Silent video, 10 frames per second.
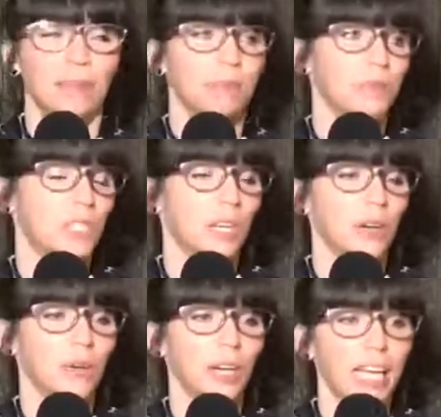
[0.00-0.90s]

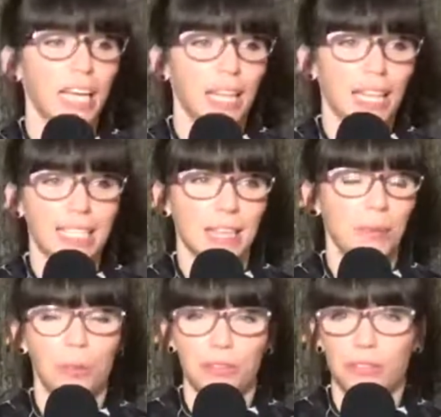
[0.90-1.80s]
So that's, I
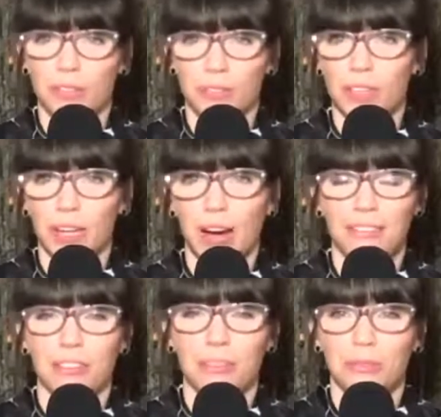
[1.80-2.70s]
mean, I
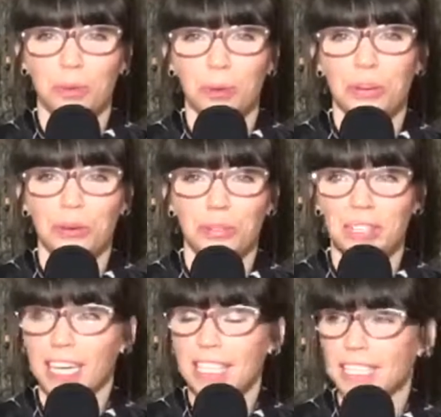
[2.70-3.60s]
have a 4-year-old
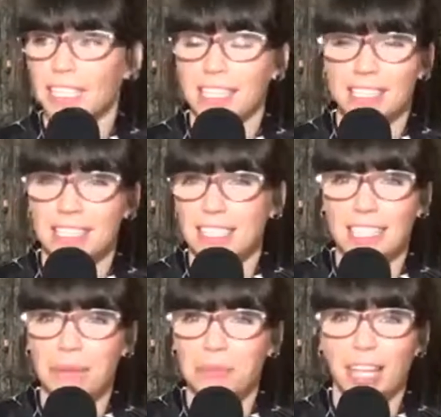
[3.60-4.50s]
Eliza, and it's the
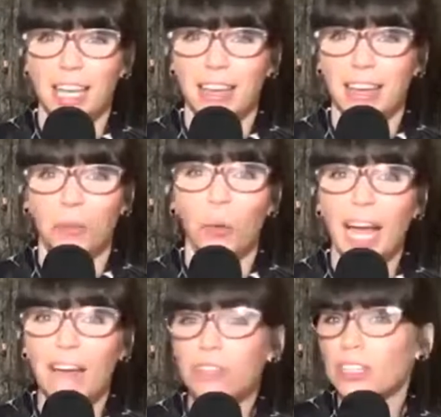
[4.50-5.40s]
same thing.
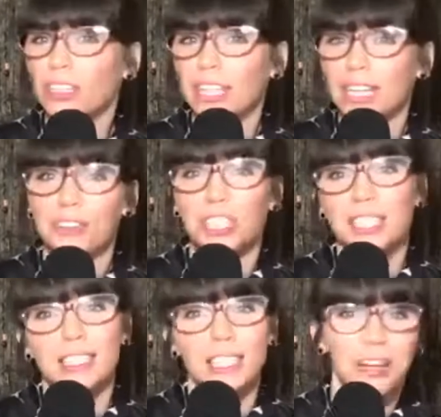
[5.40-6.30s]
Whenever she
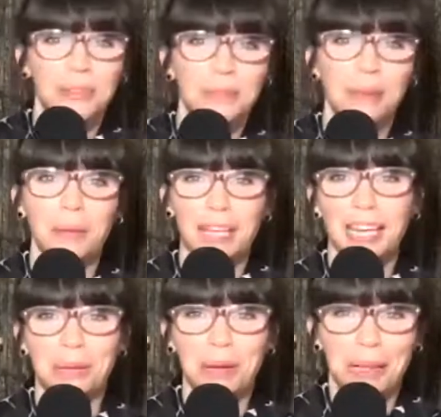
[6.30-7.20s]
says, Mommy, can
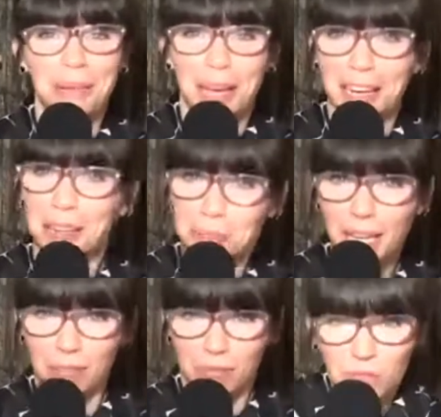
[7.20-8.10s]
I go play the piano?
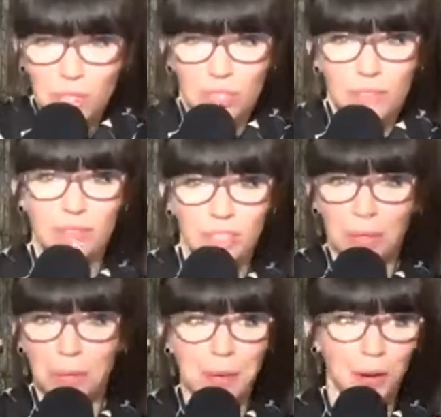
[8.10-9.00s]
Yeah, of course, go
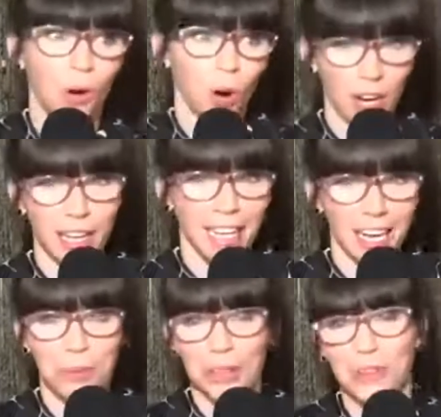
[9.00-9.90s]
play the piano. Or can I
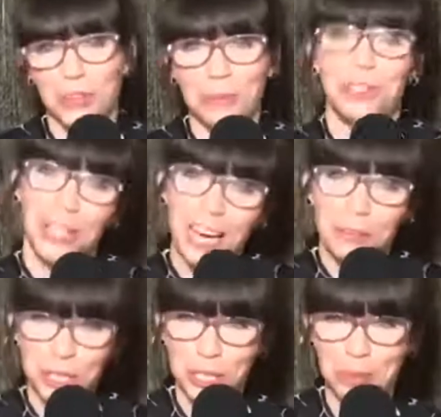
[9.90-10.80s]
go play the drums? Yeah,
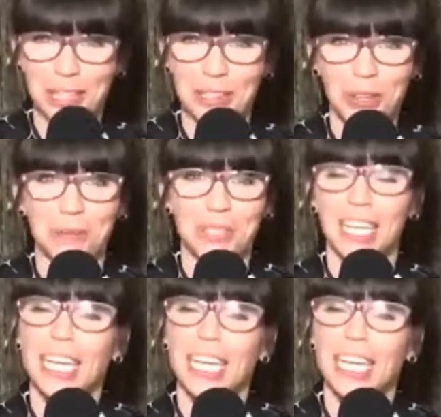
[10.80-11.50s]
sure, go play the drums.